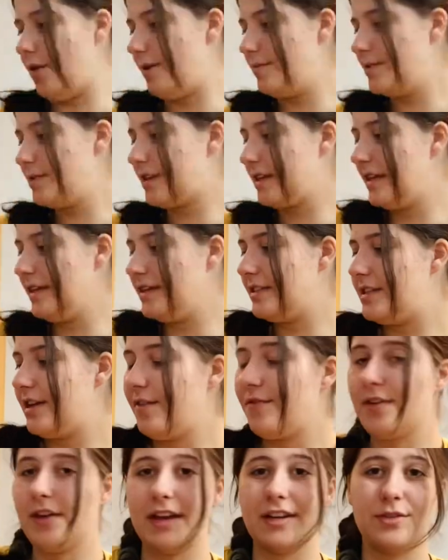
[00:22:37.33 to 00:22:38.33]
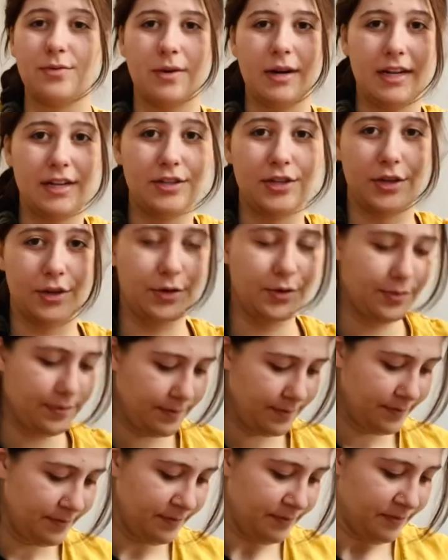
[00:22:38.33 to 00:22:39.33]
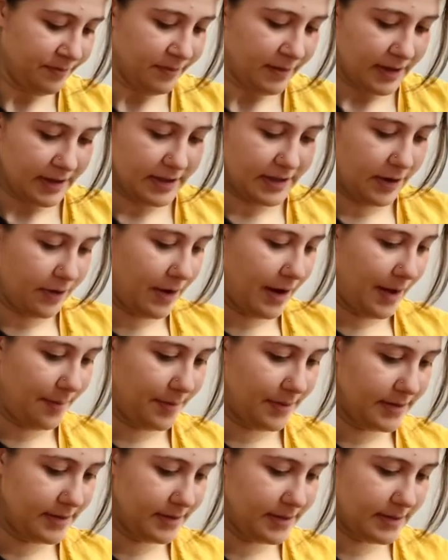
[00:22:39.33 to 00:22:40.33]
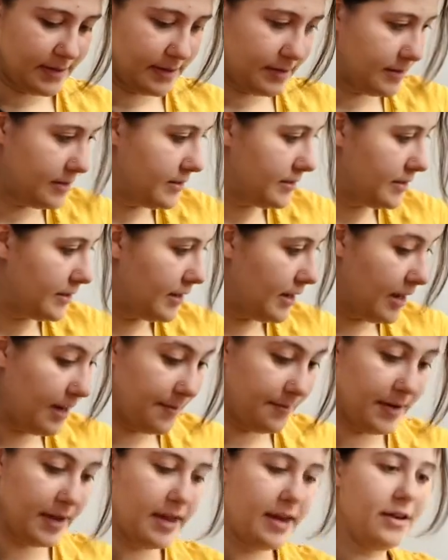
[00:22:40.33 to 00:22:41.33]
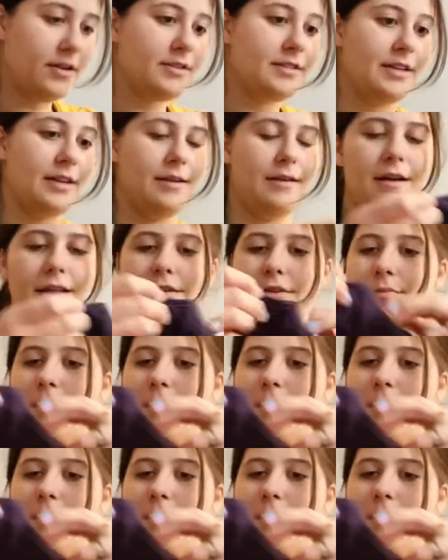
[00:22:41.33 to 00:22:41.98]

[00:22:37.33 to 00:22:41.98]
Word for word: I'm just going to list it for like twenty-two, see what happens. Um, here's another